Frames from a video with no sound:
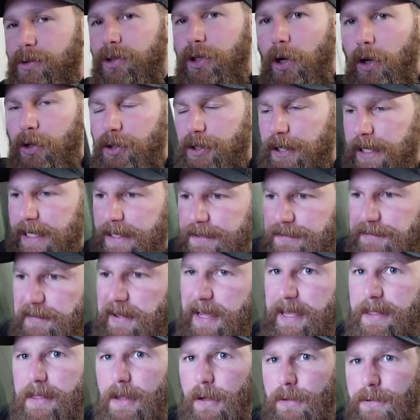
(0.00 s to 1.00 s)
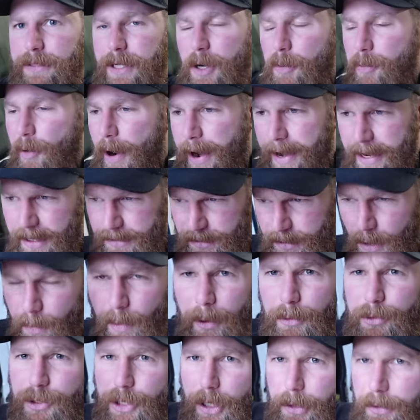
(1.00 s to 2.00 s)
Josh is fitting those little brackets, and I
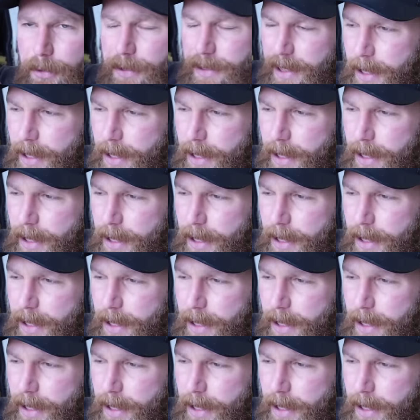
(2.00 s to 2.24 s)
will show you